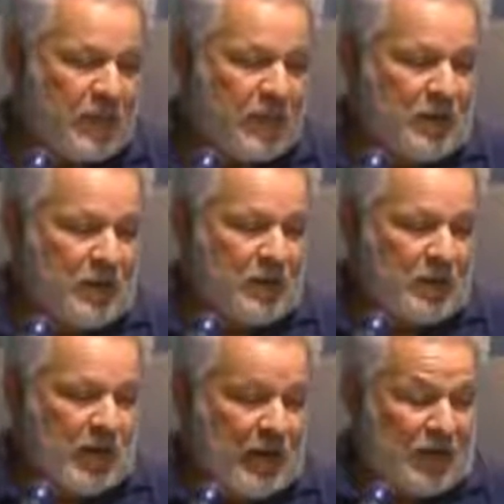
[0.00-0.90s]
Let
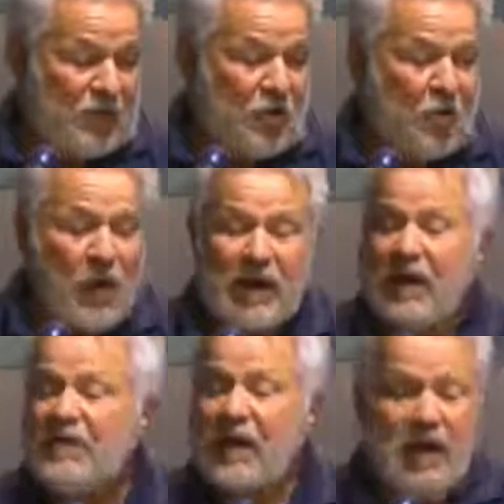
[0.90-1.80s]
no one ask
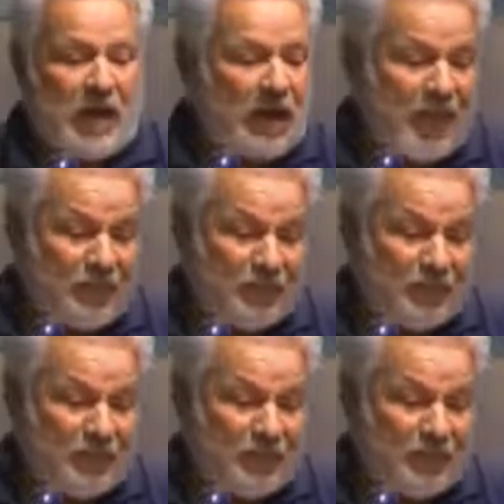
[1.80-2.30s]
heaven